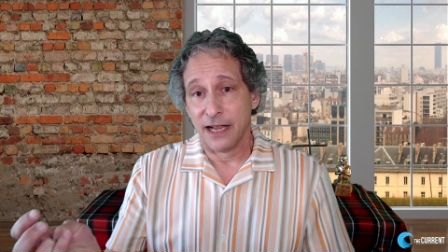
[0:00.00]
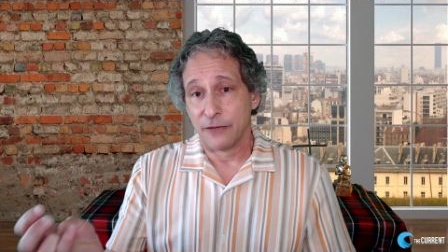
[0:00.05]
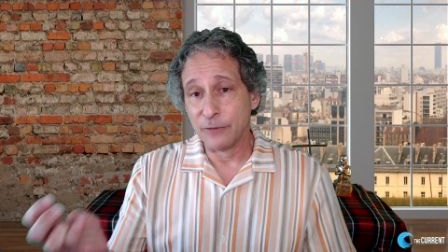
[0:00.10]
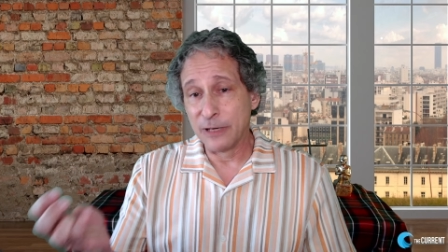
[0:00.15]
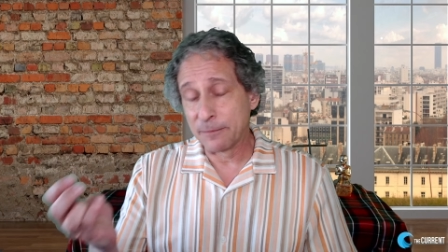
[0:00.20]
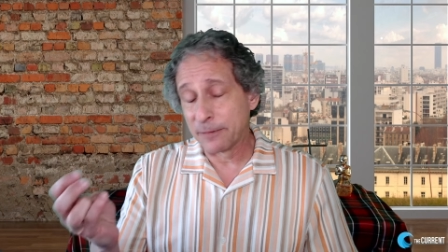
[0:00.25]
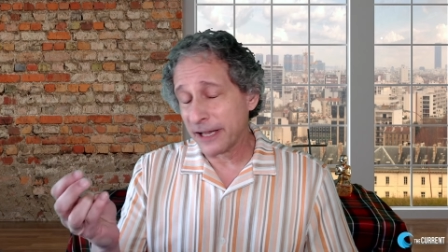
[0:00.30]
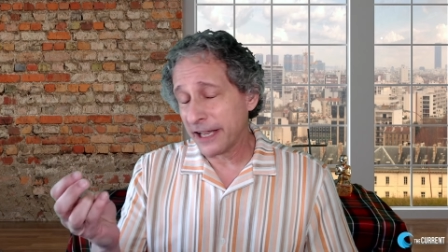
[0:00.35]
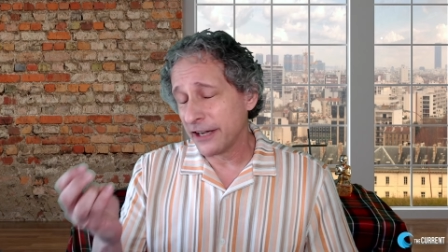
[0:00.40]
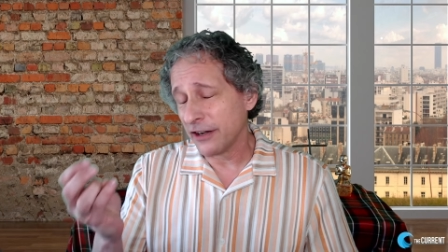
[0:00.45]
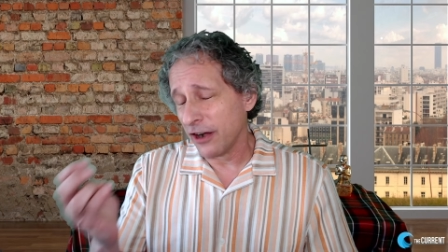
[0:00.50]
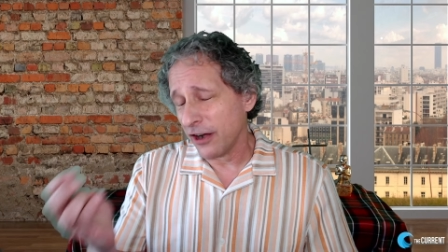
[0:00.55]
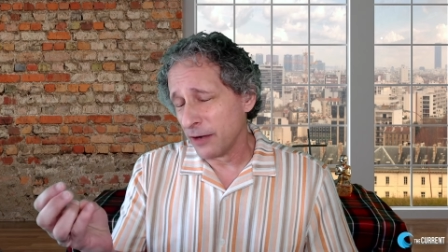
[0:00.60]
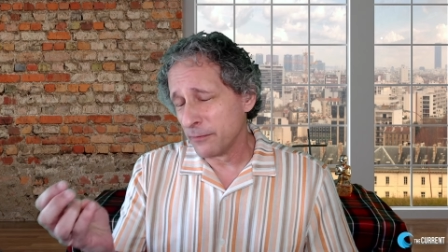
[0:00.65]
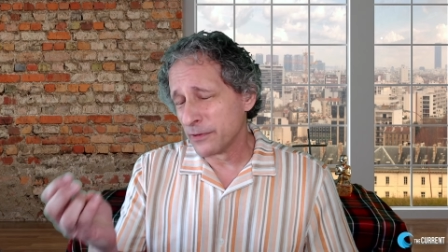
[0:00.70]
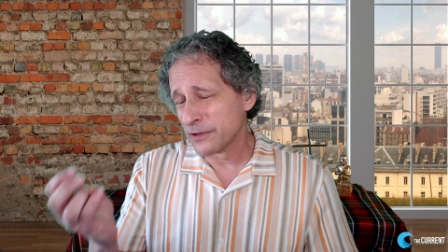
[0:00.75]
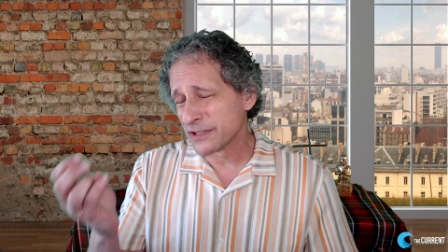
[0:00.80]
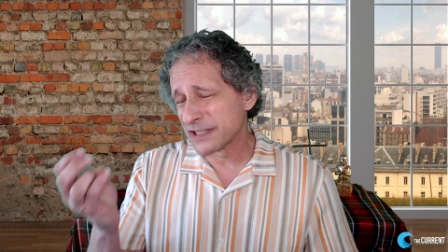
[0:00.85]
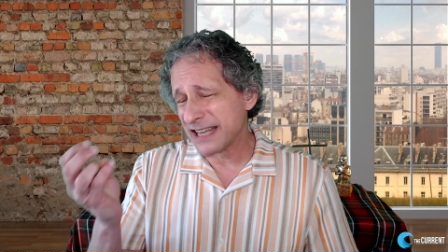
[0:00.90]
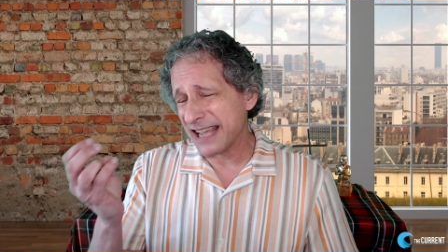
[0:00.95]
We played
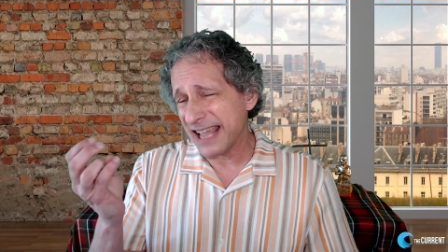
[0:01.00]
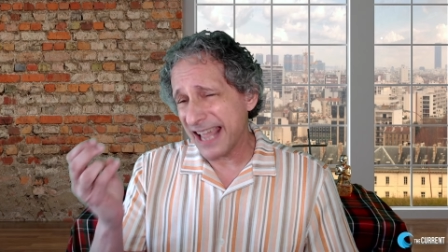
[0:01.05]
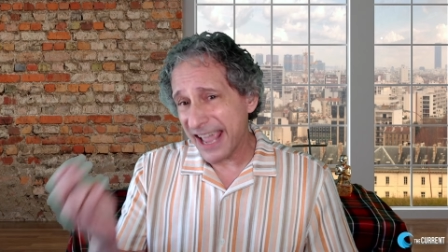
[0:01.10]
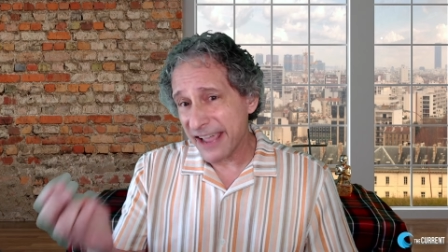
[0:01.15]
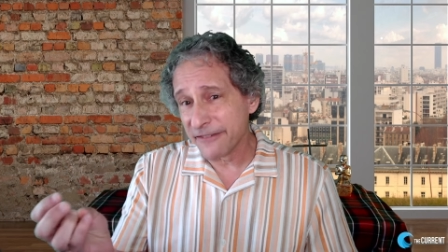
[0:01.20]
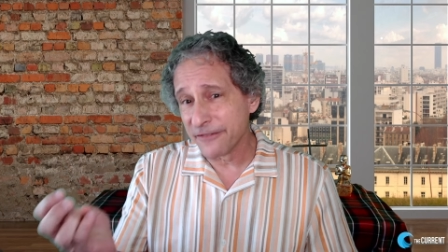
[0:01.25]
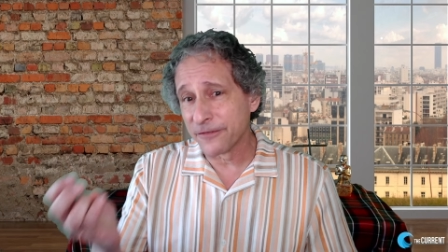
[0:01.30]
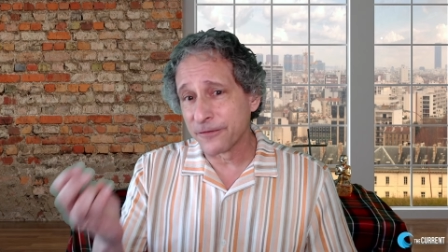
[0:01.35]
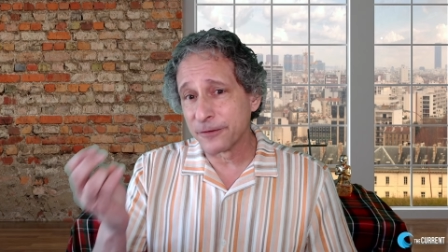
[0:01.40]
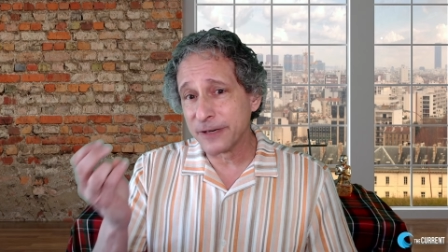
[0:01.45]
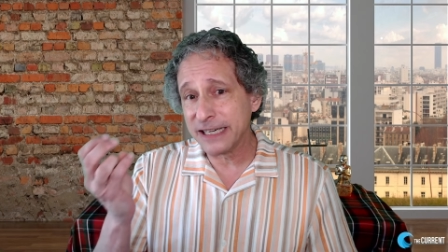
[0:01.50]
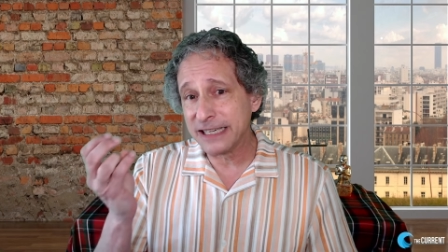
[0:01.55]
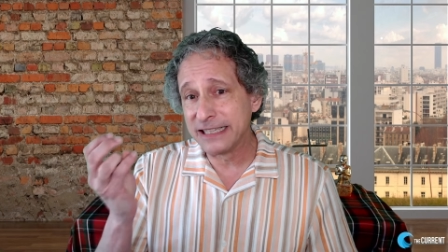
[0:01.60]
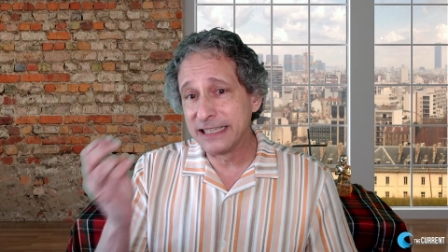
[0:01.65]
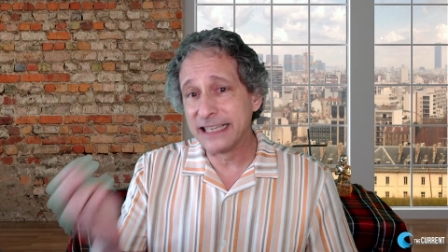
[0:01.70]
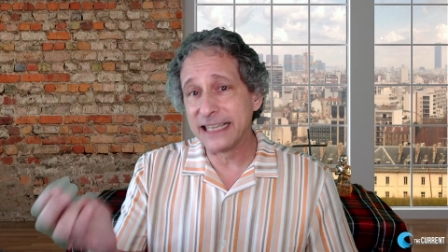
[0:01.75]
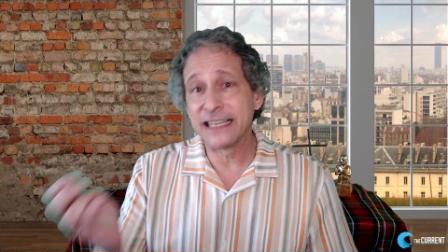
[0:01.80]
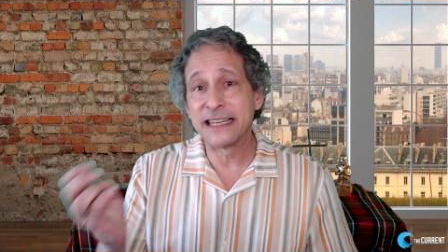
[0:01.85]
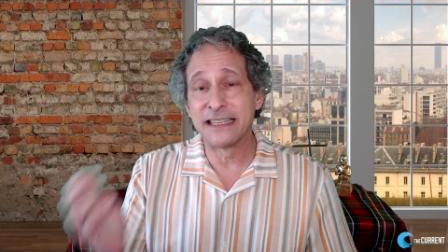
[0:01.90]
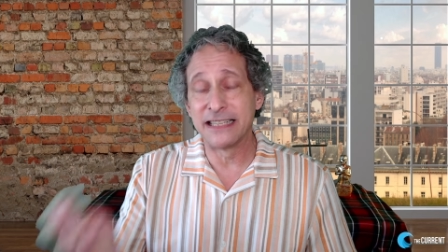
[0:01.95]
almost every
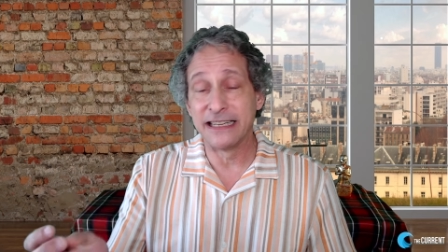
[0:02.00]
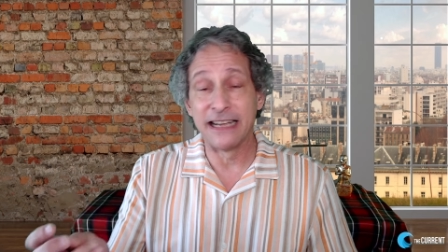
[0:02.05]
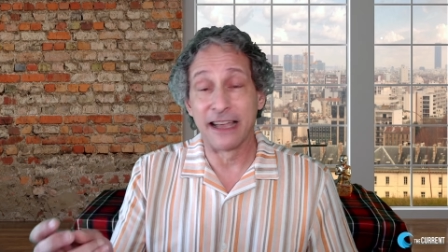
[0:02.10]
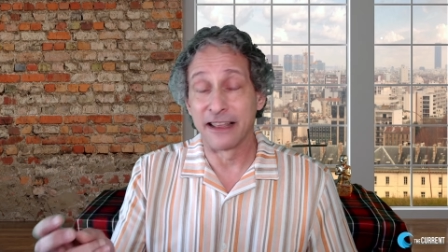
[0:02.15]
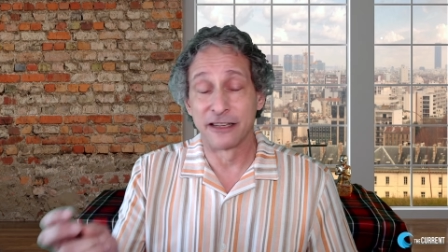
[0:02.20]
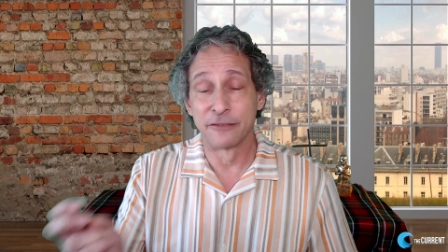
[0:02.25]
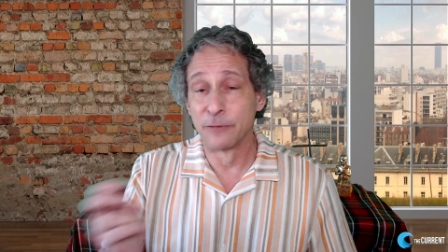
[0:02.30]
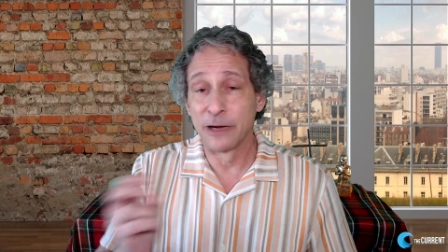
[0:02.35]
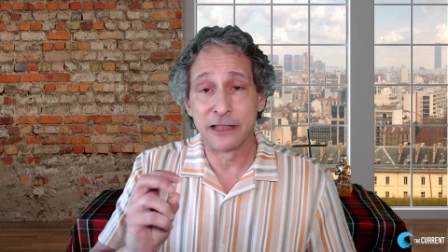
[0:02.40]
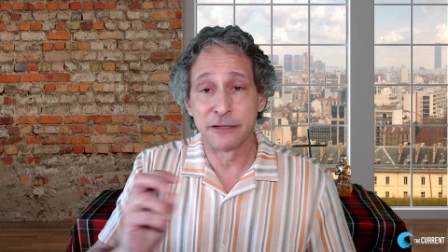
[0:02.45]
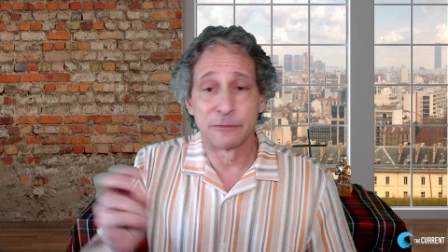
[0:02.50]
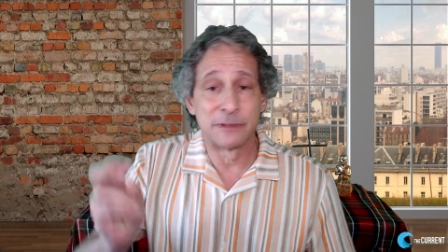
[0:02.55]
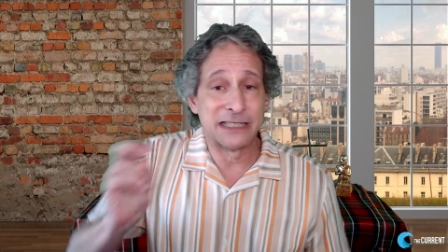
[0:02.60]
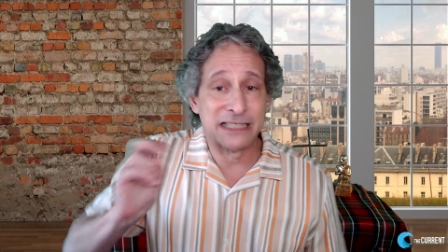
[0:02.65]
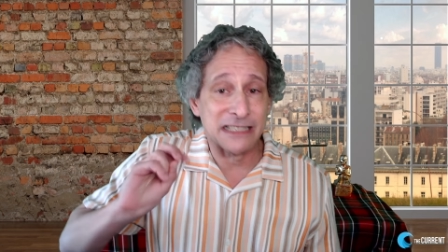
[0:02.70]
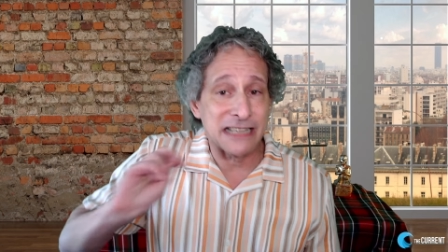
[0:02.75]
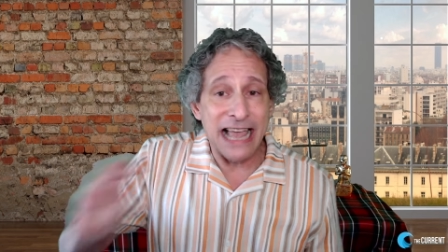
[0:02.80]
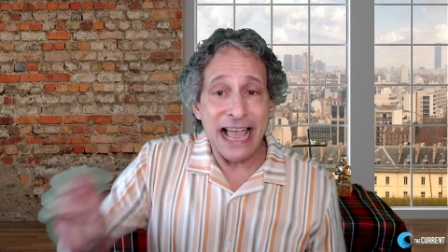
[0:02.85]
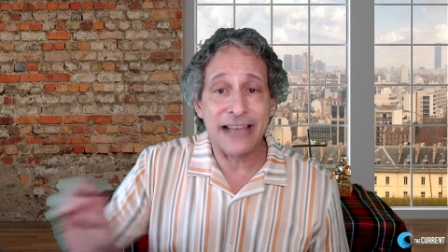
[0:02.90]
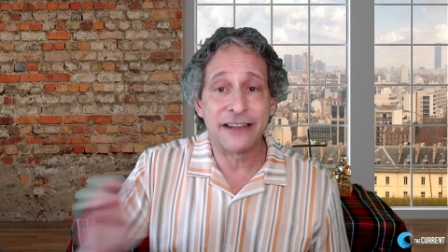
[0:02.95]
gig together, whether it
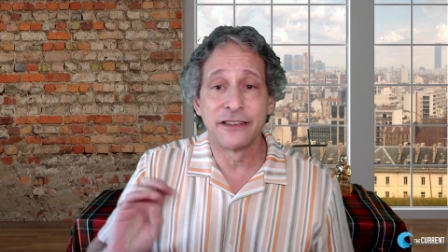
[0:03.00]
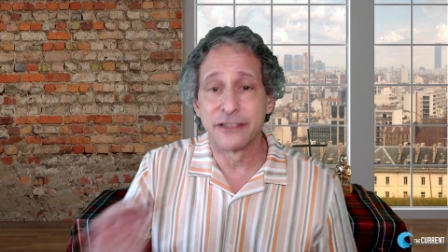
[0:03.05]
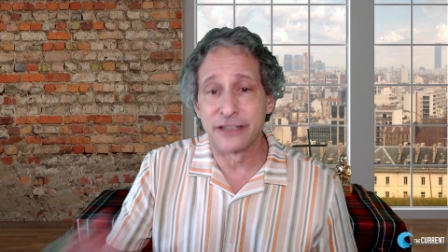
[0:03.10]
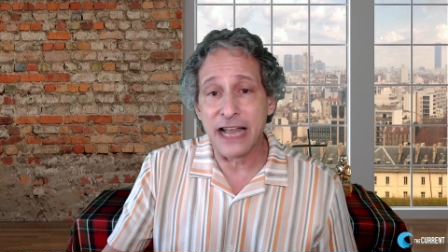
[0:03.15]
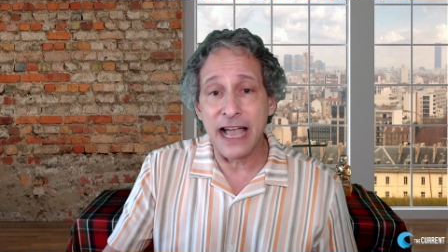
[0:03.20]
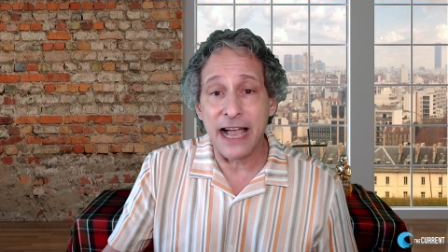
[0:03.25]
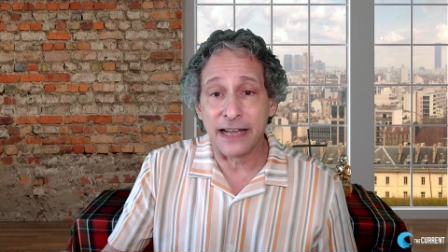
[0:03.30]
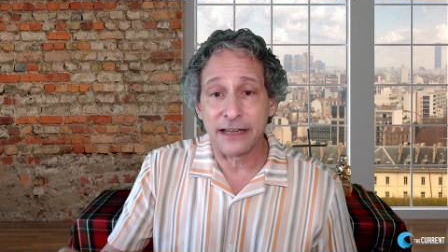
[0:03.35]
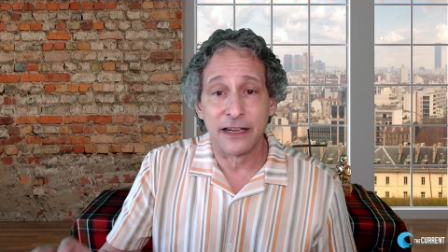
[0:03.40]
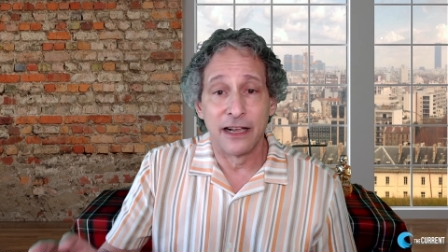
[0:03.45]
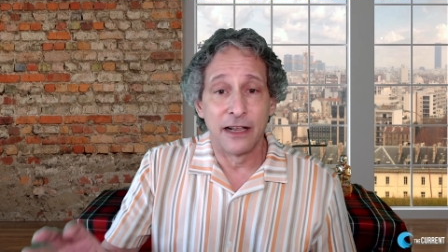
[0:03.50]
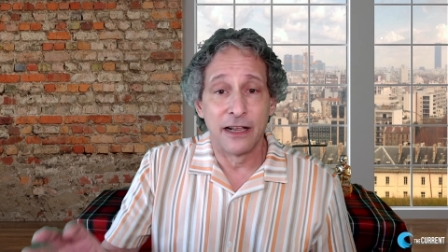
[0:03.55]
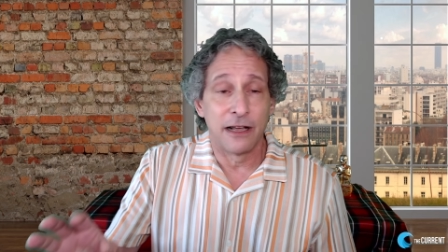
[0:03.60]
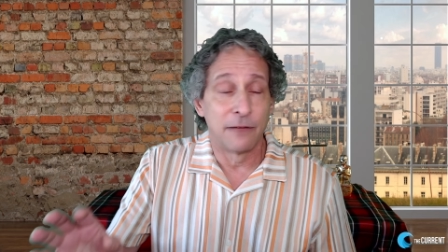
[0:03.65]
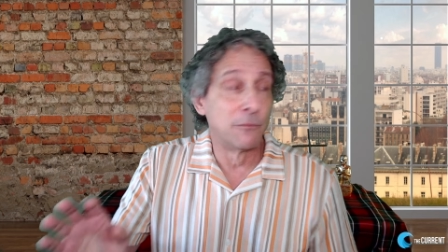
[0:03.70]
was Latin or not,